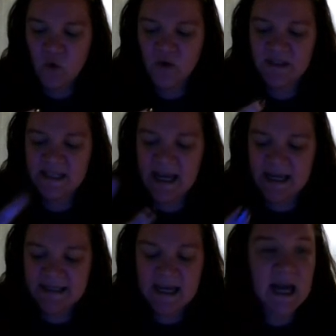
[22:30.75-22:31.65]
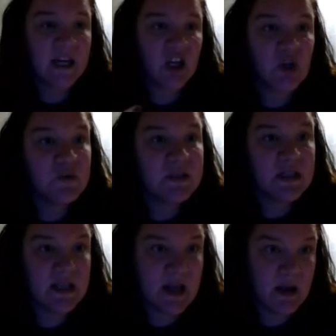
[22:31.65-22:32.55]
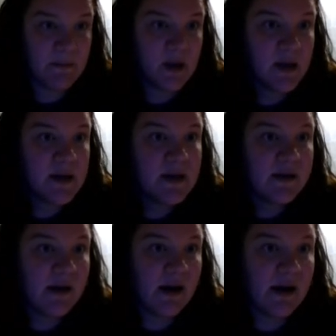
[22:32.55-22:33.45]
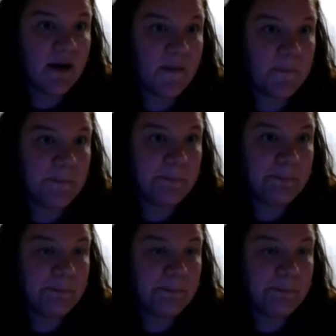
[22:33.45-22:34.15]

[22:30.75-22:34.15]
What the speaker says: Cortez kind of used them to